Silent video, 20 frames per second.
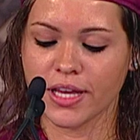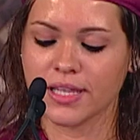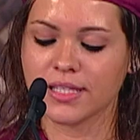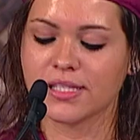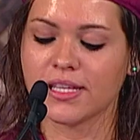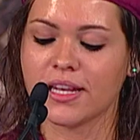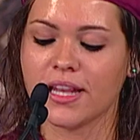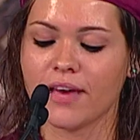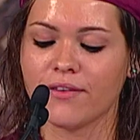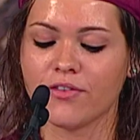is
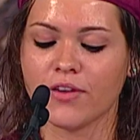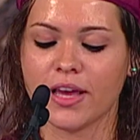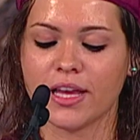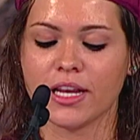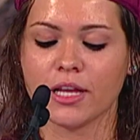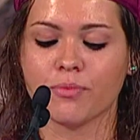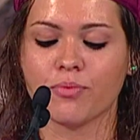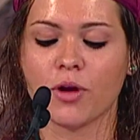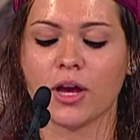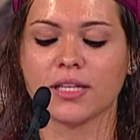a
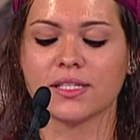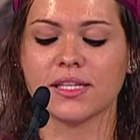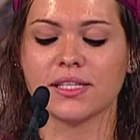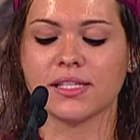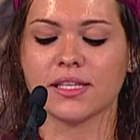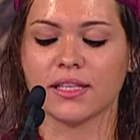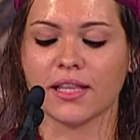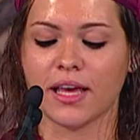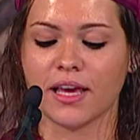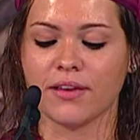never-ending process
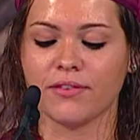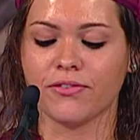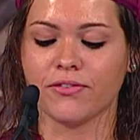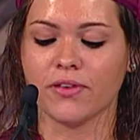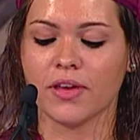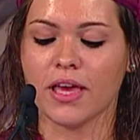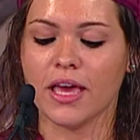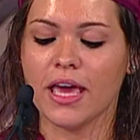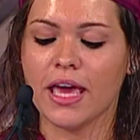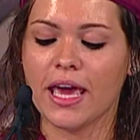in life,
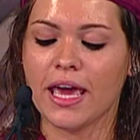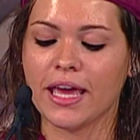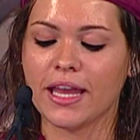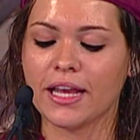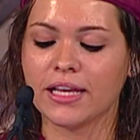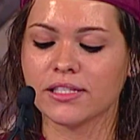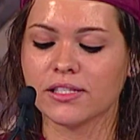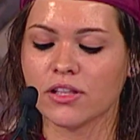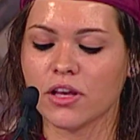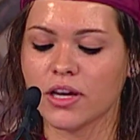and
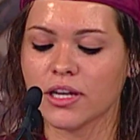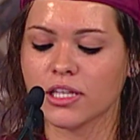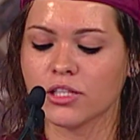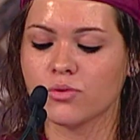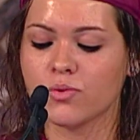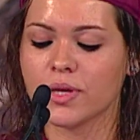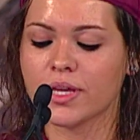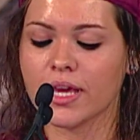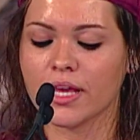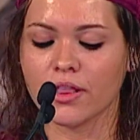as long as
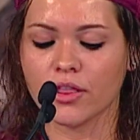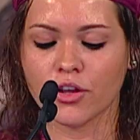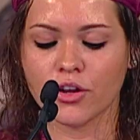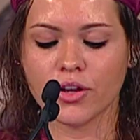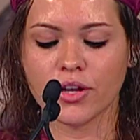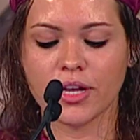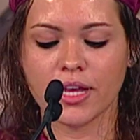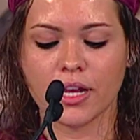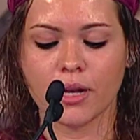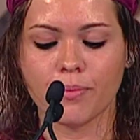we can
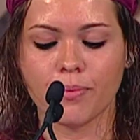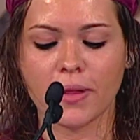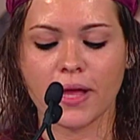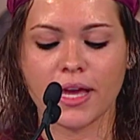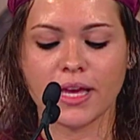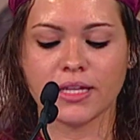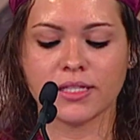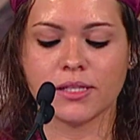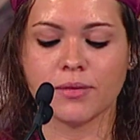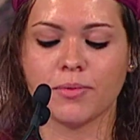learn and
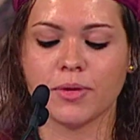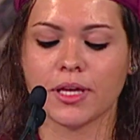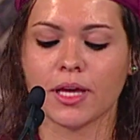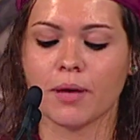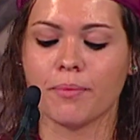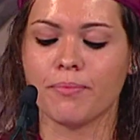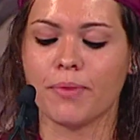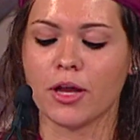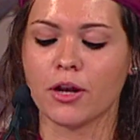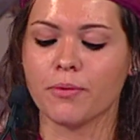apply it to
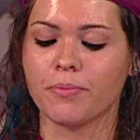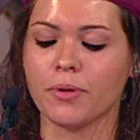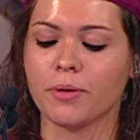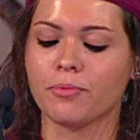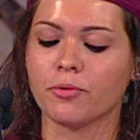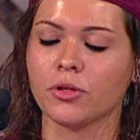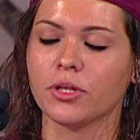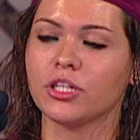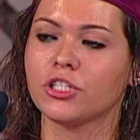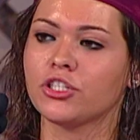become better
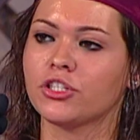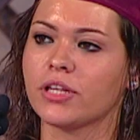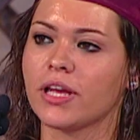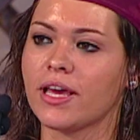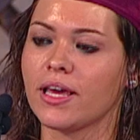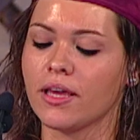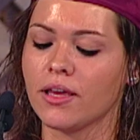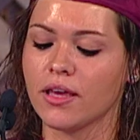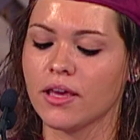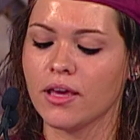people each
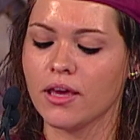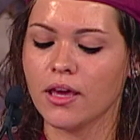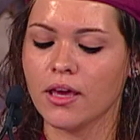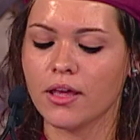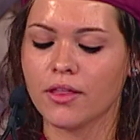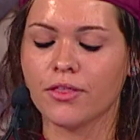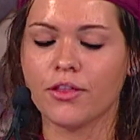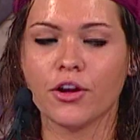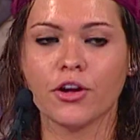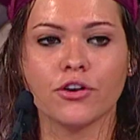day,
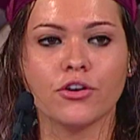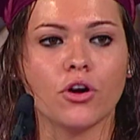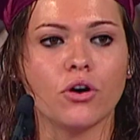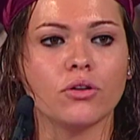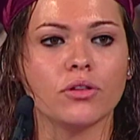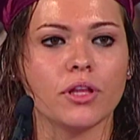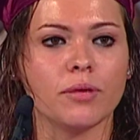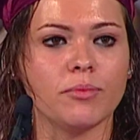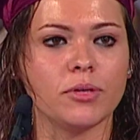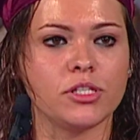there are no
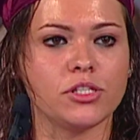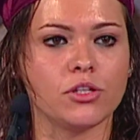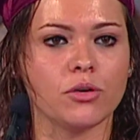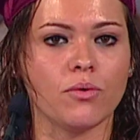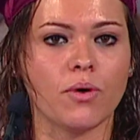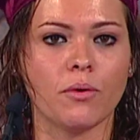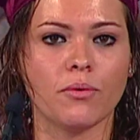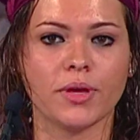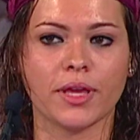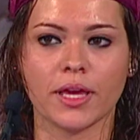limits to
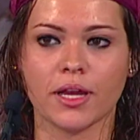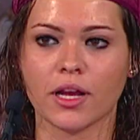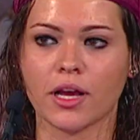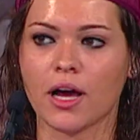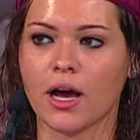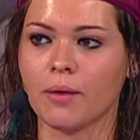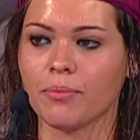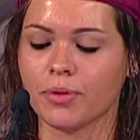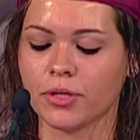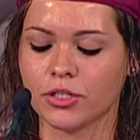what we can
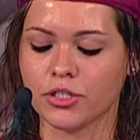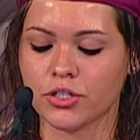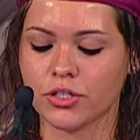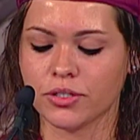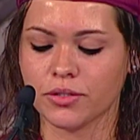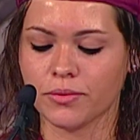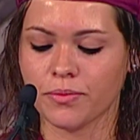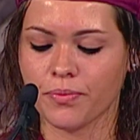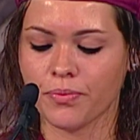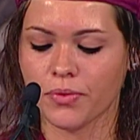accomplish.
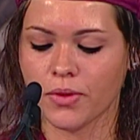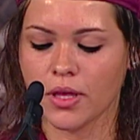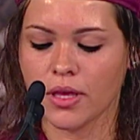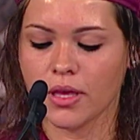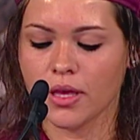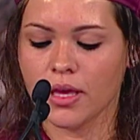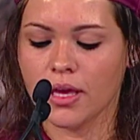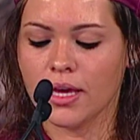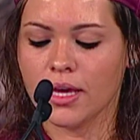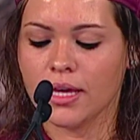
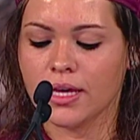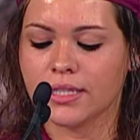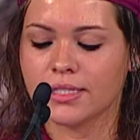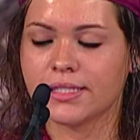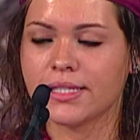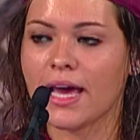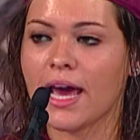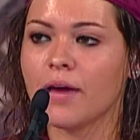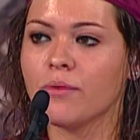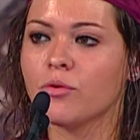
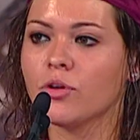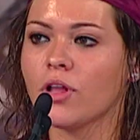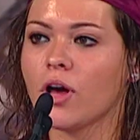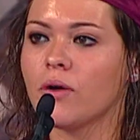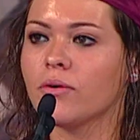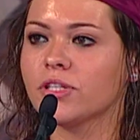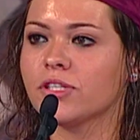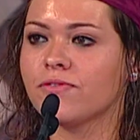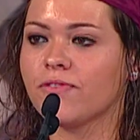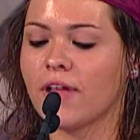Time will
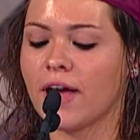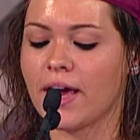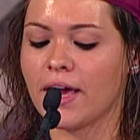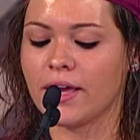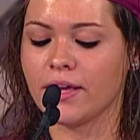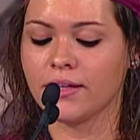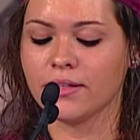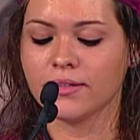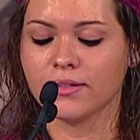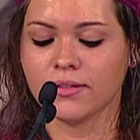always fly,
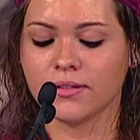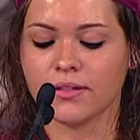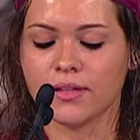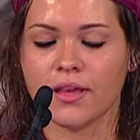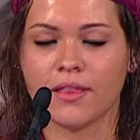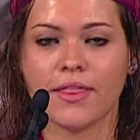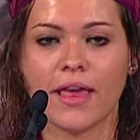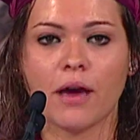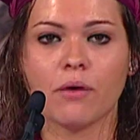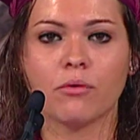
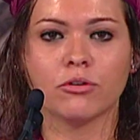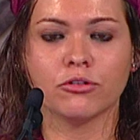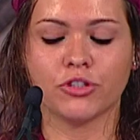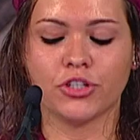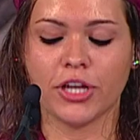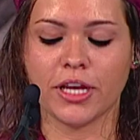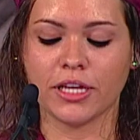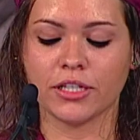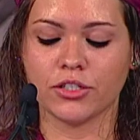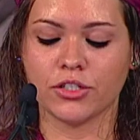and that won't
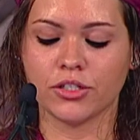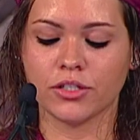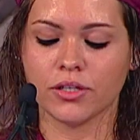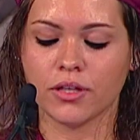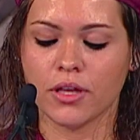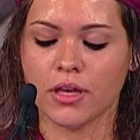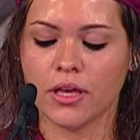change.